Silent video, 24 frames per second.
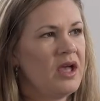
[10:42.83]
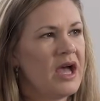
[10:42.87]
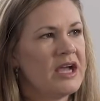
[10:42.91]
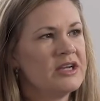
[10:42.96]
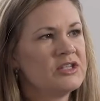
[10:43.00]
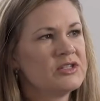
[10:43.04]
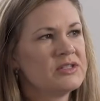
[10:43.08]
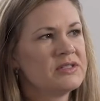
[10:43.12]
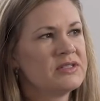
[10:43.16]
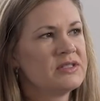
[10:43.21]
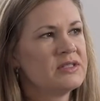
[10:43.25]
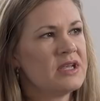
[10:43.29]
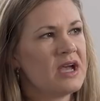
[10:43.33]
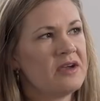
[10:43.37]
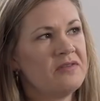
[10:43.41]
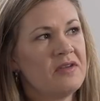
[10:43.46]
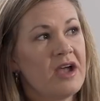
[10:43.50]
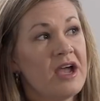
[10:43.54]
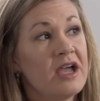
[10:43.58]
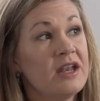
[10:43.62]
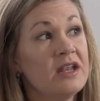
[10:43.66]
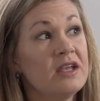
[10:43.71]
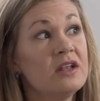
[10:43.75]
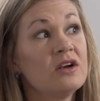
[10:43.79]
I just I,
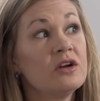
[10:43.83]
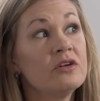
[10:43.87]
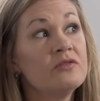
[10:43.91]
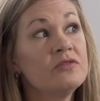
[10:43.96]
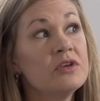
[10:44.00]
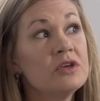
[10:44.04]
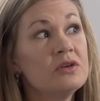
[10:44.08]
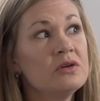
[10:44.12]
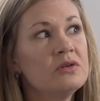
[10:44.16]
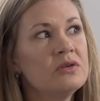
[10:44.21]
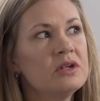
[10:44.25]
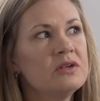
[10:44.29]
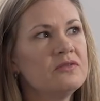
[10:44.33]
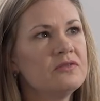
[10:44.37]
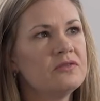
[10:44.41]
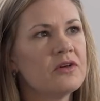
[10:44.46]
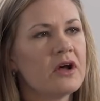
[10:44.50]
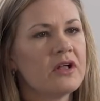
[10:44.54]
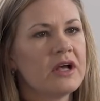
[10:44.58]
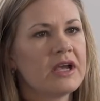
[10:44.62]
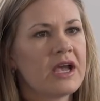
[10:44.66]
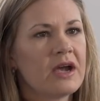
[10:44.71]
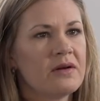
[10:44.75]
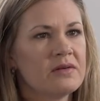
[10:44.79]
I'd interviewed and
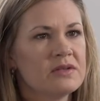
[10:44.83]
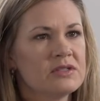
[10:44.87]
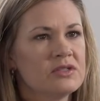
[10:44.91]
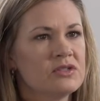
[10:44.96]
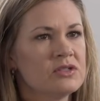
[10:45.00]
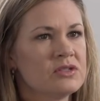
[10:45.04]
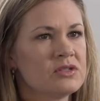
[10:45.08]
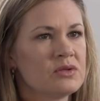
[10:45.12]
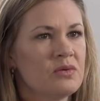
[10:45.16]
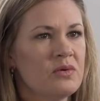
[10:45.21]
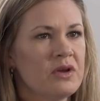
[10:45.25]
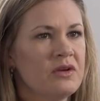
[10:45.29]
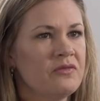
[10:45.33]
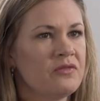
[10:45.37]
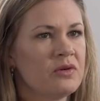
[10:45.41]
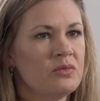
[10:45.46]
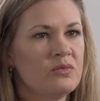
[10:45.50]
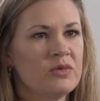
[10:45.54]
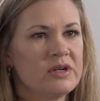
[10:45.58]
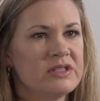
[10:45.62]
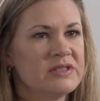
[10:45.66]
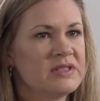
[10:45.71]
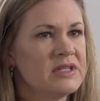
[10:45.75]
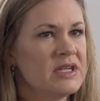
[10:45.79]
felt like I was just going
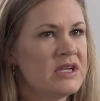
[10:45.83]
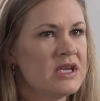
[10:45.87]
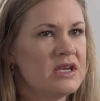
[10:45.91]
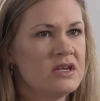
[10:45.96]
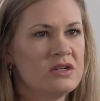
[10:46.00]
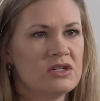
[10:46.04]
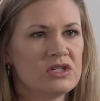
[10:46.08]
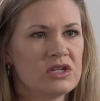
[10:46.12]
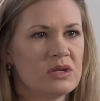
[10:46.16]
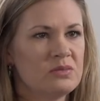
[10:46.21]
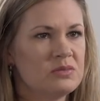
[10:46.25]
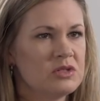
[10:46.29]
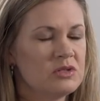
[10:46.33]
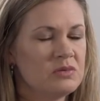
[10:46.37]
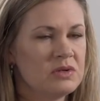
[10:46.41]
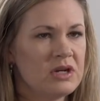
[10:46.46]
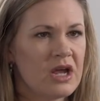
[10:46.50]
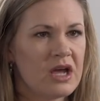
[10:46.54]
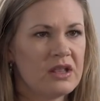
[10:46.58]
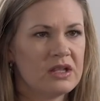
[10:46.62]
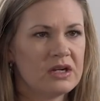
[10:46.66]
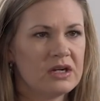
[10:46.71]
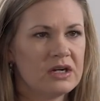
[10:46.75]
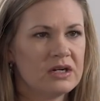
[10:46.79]
from one sinking ship to
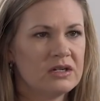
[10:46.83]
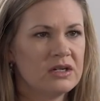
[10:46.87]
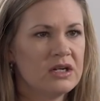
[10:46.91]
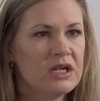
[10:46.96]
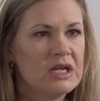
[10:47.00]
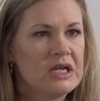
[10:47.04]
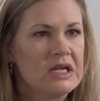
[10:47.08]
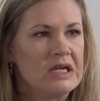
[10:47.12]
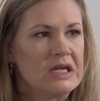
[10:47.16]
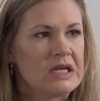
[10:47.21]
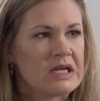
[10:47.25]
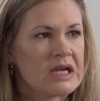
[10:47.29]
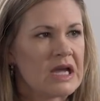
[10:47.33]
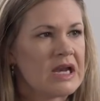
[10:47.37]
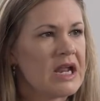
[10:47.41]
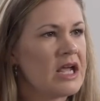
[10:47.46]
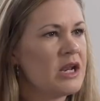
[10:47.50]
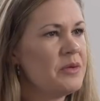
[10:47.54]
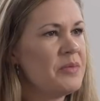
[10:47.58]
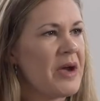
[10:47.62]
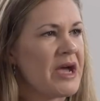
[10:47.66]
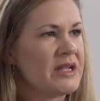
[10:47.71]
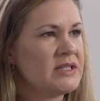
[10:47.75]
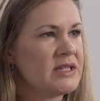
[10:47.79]
another, and kind of
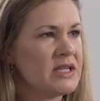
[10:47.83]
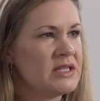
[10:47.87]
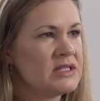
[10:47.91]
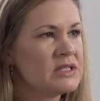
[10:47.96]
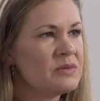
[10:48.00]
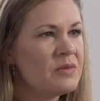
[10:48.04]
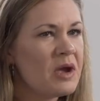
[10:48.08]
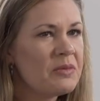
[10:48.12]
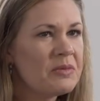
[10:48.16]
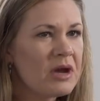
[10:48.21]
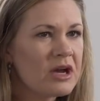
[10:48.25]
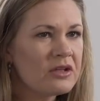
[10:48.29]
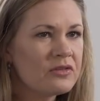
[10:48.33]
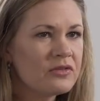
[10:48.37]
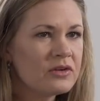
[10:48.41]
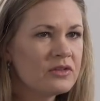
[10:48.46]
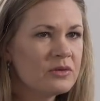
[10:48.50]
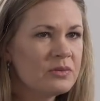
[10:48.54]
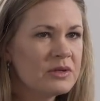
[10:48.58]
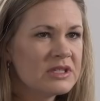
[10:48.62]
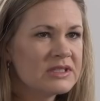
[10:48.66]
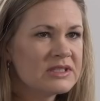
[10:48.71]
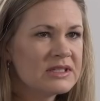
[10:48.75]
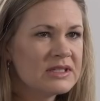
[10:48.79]
had a bad taste in my mouth for
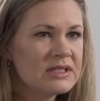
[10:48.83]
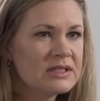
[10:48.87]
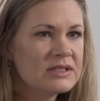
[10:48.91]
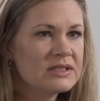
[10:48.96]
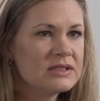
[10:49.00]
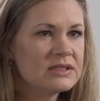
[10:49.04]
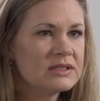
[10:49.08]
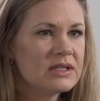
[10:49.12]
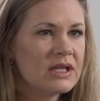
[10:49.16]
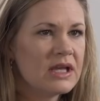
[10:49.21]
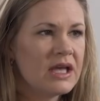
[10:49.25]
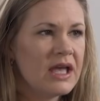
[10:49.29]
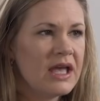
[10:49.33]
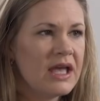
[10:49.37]
the business. Right.